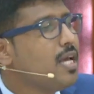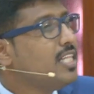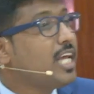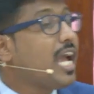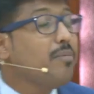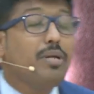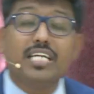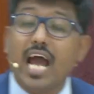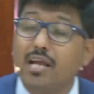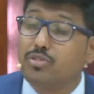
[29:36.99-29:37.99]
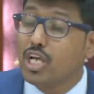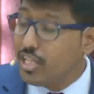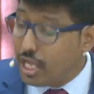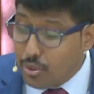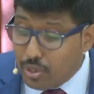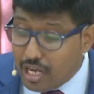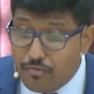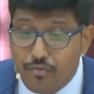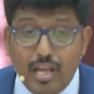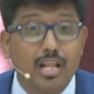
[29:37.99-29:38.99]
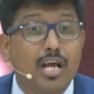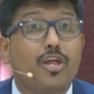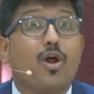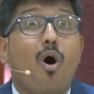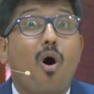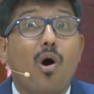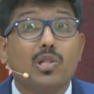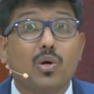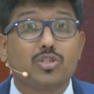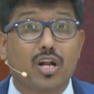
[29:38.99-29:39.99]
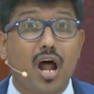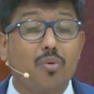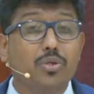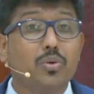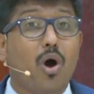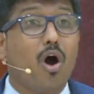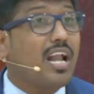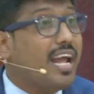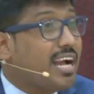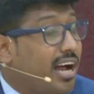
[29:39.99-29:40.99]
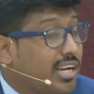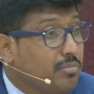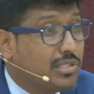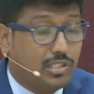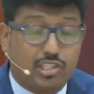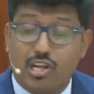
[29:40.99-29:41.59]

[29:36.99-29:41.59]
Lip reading: There can be times that you can feel that all those around you are like animals,